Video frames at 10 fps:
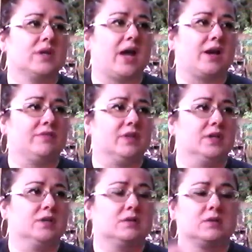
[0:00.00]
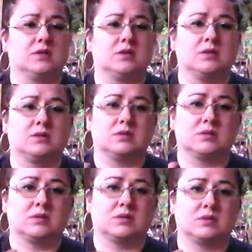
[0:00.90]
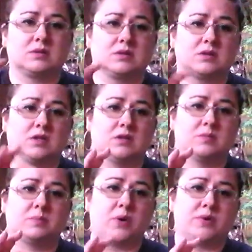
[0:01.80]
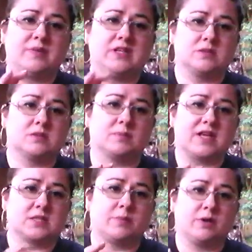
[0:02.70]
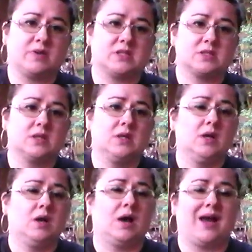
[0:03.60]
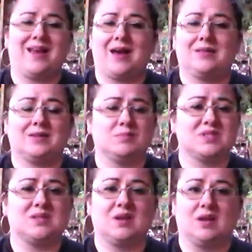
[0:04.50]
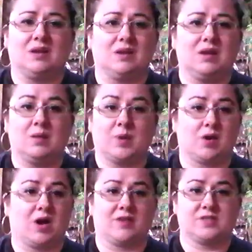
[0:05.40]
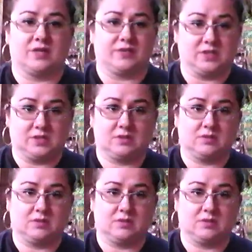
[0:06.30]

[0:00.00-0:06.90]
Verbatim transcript: out of the, the, the pony beads, the plastic pony beads. I had them sitting in my craft stuff because